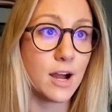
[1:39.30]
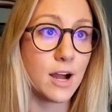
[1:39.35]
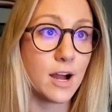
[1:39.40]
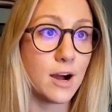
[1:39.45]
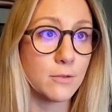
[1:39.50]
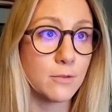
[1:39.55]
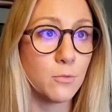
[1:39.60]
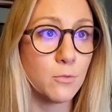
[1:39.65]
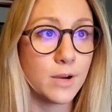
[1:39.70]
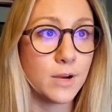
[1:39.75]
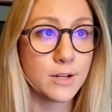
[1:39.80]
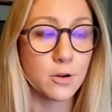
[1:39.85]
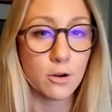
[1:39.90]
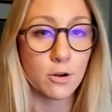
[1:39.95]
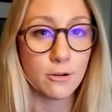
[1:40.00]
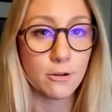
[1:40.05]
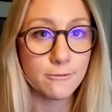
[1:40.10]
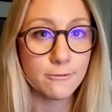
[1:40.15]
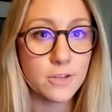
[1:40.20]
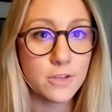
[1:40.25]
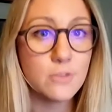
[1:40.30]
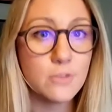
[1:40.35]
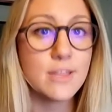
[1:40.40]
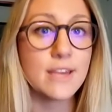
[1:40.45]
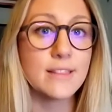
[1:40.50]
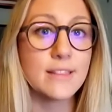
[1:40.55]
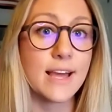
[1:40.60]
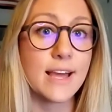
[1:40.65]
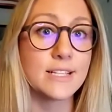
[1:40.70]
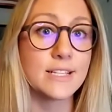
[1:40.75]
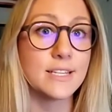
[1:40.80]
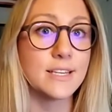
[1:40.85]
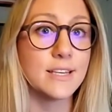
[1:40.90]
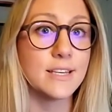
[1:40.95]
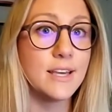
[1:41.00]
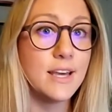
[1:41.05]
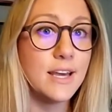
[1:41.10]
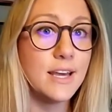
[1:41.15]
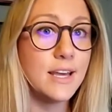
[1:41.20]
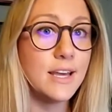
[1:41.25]
on one or a few. They like to,
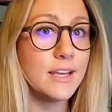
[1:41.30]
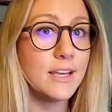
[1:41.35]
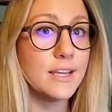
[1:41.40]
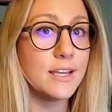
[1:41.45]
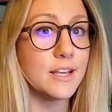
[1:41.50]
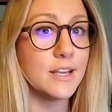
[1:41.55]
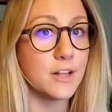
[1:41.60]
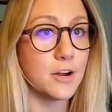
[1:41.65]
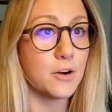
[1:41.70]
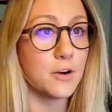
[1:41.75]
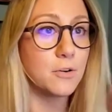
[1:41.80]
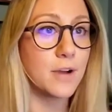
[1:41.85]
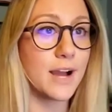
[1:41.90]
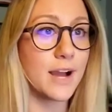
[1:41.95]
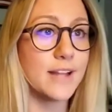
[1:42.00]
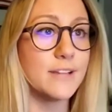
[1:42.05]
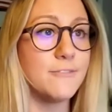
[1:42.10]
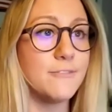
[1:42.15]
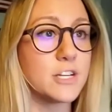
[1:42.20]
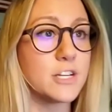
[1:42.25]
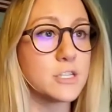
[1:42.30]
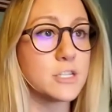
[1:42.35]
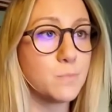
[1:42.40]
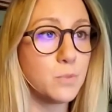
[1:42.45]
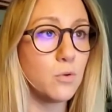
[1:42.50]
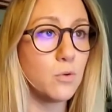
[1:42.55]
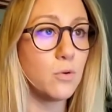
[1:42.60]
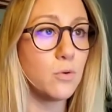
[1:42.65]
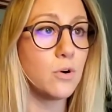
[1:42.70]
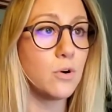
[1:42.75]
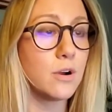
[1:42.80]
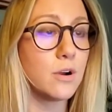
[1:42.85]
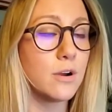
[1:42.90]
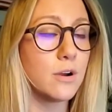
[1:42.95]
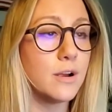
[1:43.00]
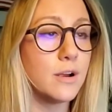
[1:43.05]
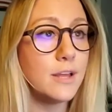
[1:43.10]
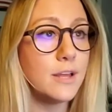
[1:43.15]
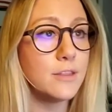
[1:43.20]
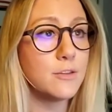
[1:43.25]
you know, kind of explore
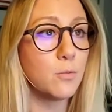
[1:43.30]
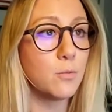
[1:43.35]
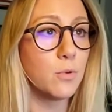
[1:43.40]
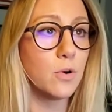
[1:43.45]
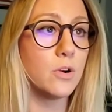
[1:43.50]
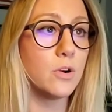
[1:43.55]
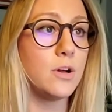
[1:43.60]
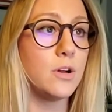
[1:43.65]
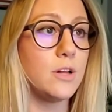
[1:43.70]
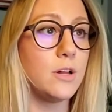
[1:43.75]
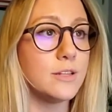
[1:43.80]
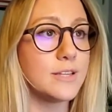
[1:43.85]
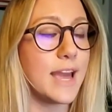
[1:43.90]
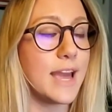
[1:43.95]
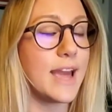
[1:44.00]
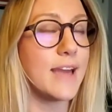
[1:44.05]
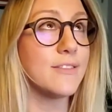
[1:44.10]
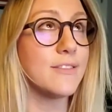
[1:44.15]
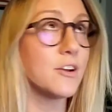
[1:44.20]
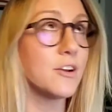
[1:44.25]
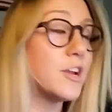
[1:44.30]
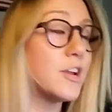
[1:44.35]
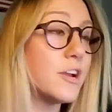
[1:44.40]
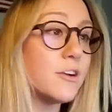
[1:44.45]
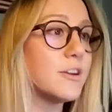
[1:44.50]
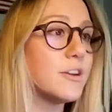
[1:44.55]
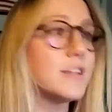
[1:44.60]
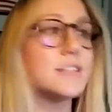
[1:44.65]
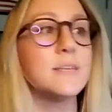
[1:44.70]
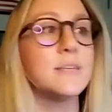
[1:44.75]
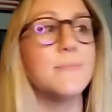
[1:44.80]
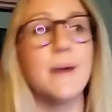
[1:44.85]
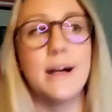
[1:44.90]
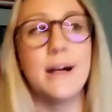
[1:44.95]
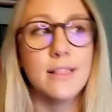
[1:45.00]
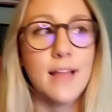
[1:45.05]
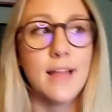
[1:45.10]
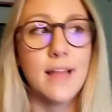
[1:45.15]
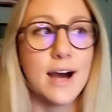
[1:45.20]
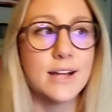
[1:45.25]
the world, and they're curious about
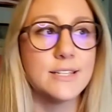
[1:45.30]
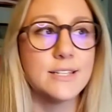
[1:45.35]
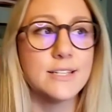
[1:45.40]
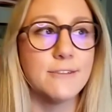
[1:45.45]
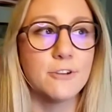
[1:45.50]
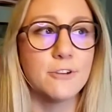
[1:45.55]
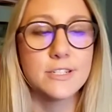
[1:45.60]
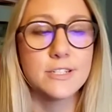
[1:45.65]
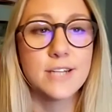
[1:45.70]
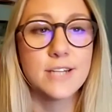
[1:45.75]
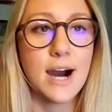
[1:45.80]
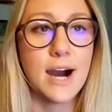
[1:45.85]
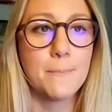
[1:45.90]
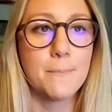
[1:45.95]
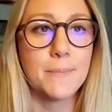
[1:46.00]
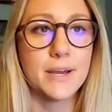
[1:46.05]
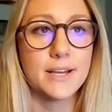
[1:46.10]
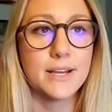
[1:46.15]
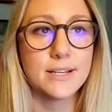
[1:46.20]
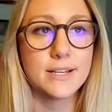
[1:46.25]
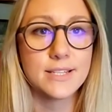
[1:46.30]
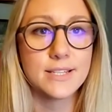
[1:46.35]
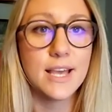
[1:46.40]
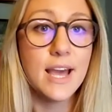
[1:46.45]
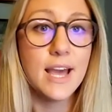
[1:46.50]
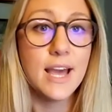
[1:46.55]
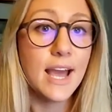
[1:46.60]
a lot of different topics.